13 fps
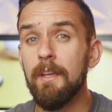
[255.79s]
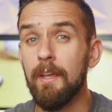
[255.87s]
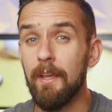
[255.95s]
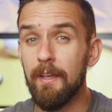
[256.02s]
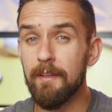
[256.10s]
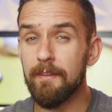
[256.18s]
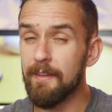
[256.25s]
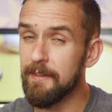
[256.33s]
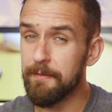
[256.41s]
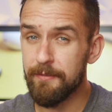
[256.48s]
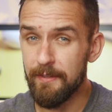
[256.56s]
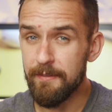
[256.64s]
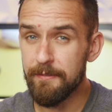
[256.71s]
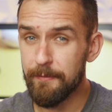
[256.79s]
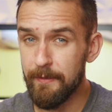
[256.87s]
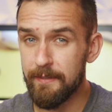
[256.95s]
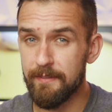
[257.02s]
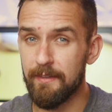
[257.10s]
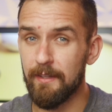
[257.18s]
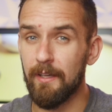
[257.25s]
And they have since
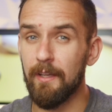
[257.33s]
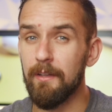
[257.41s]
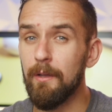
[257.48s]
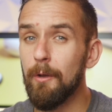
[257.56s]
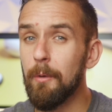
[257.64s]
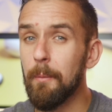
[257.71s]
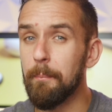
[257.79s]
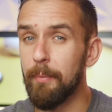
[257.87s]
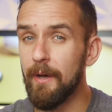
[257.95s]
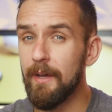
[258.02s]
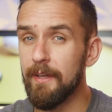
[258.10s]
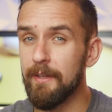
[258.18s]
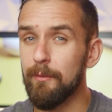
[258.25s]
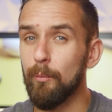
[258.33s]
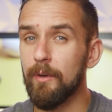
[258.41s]
fixed that, but